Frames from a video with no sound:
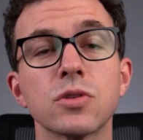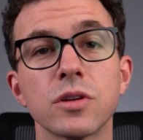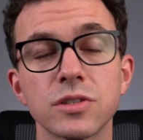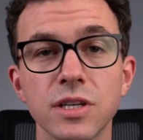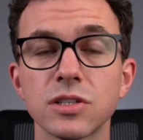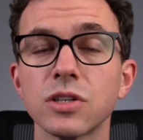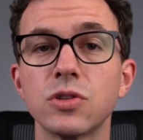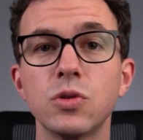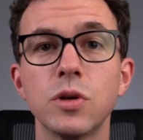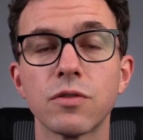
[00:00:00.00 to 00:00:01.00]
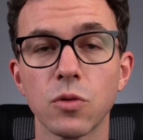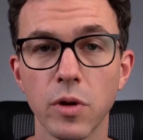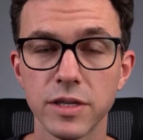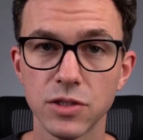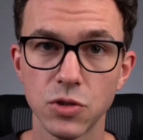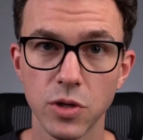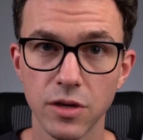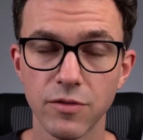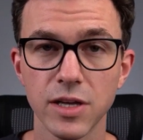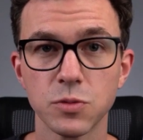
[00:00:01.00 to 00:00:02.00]
So there's essentially two different ways that you can
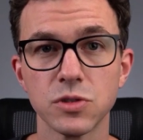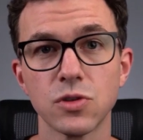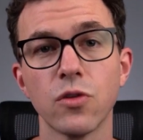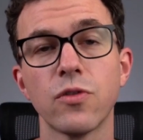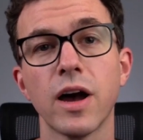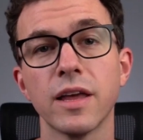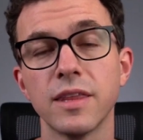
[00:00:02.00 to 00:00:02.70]
invest with SoFi,